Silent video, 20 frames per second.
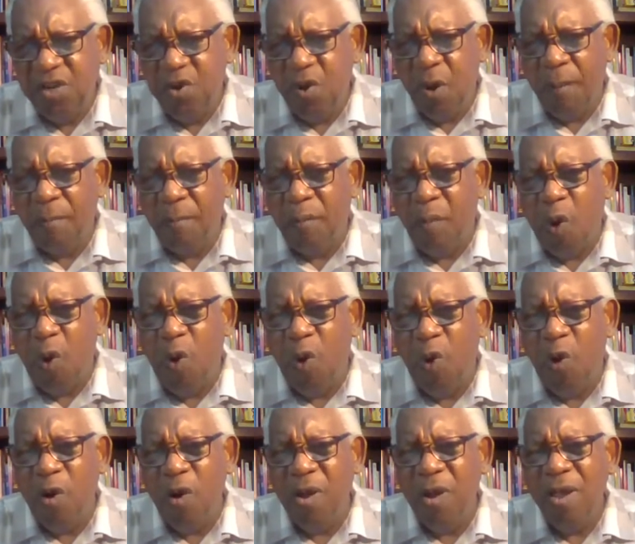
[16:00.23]
you are
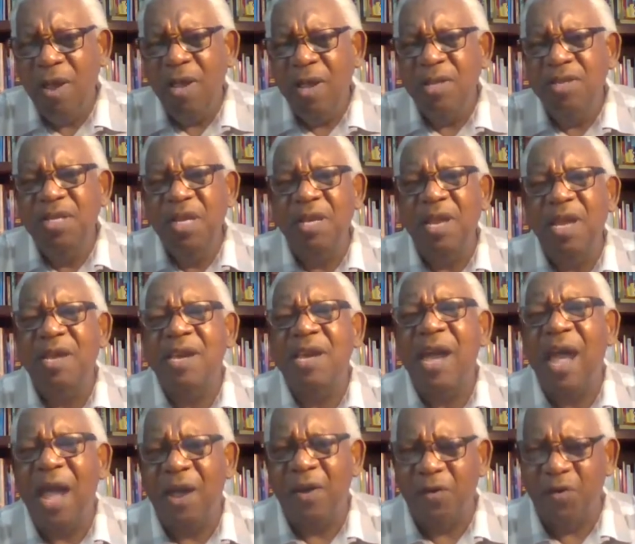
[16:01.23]
more than a
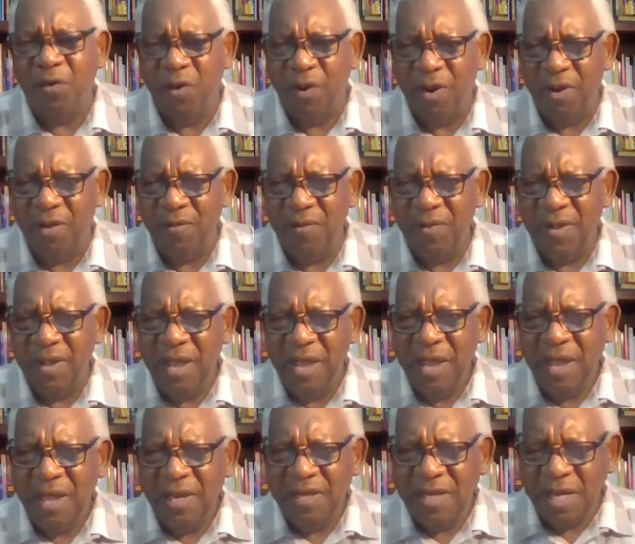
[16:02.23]
conqueror
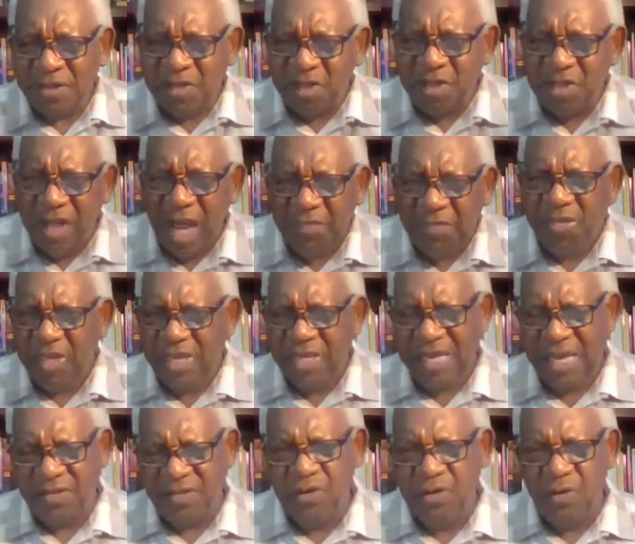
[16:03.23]
there's nothing
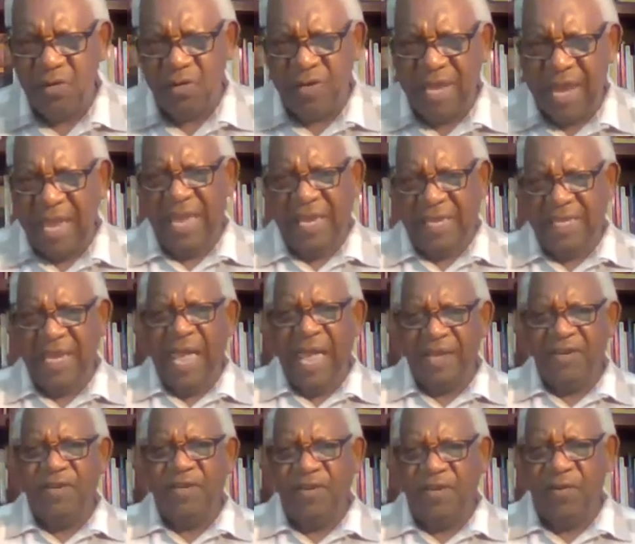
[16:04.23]
that you
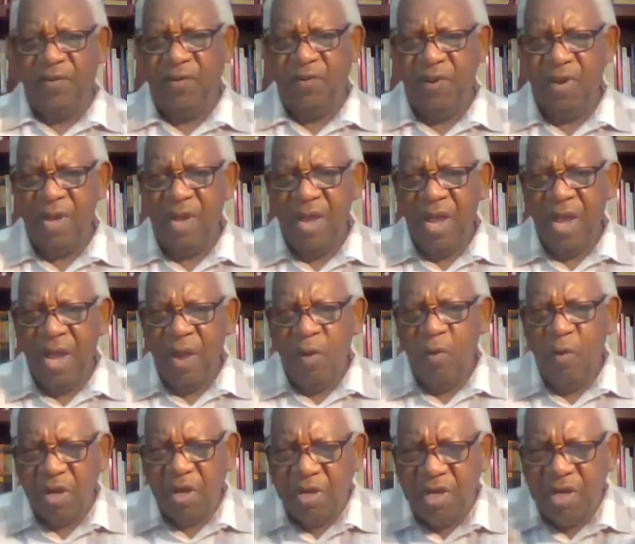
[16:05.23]
cannot do
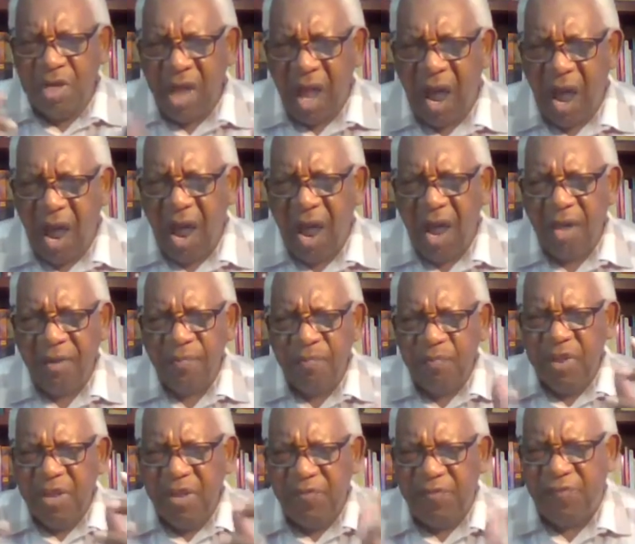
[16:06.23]
with God
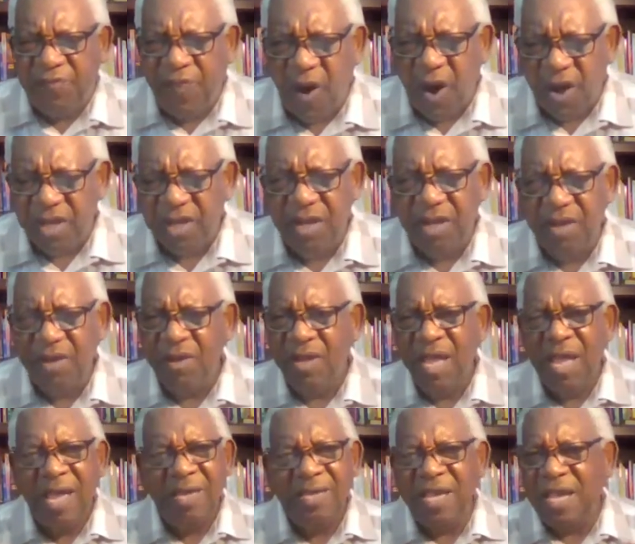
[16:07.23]
before you,
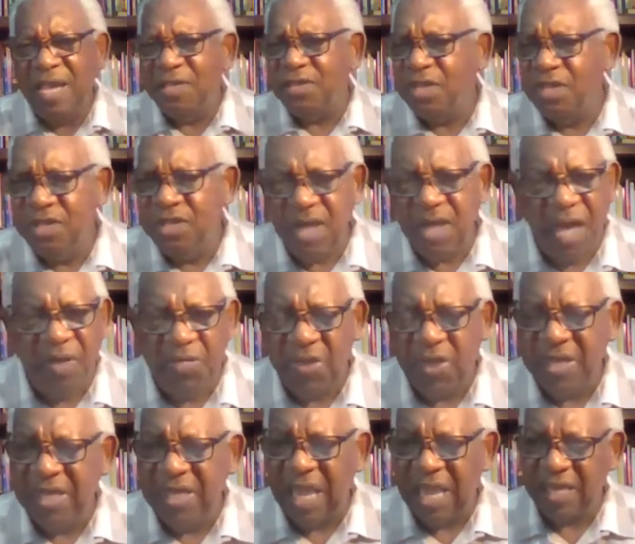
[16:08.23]
there's
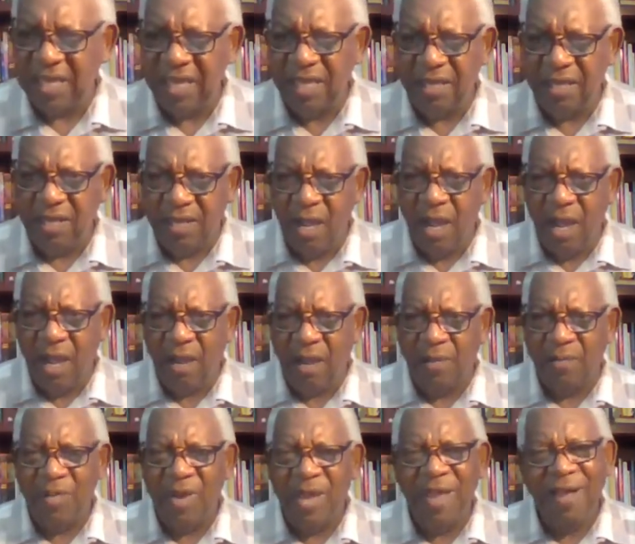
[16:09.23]
nothing that can
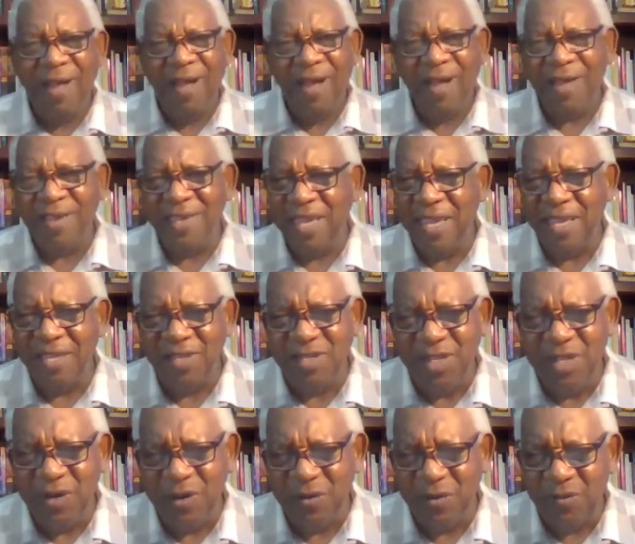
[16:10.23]
come
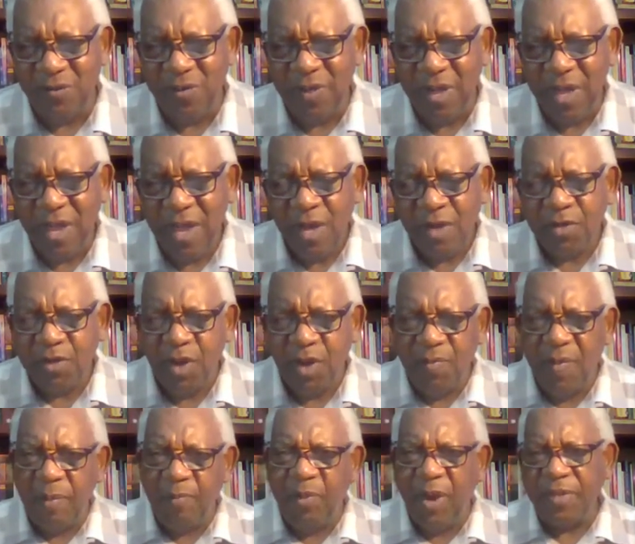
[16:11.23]
against you. So,
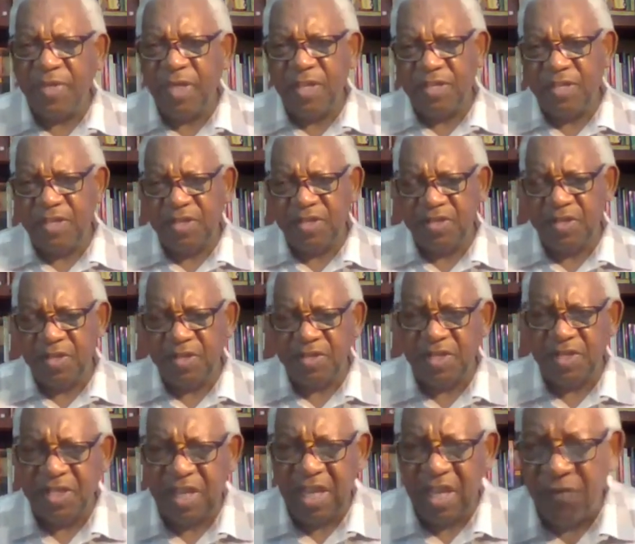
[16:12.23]
my brothers and
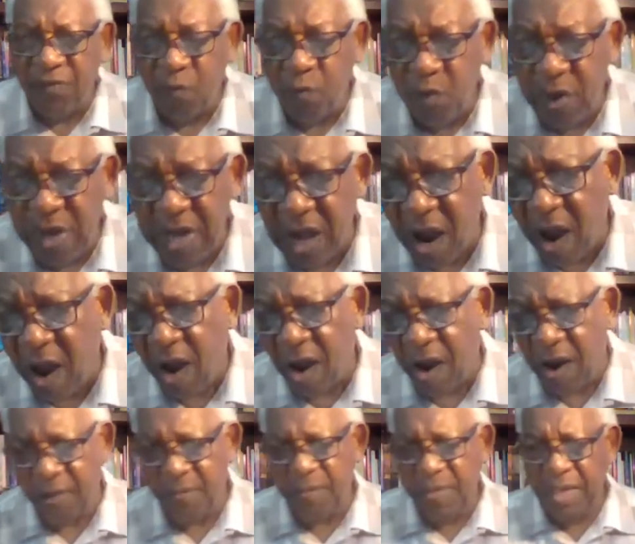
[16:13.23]
sisters, if we
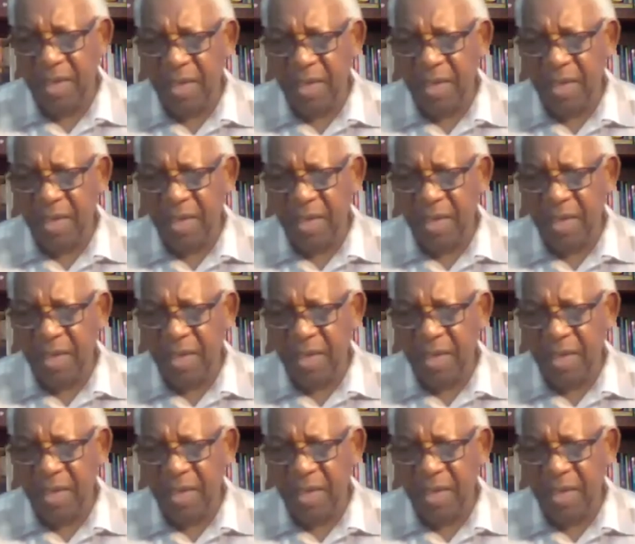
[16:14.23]
are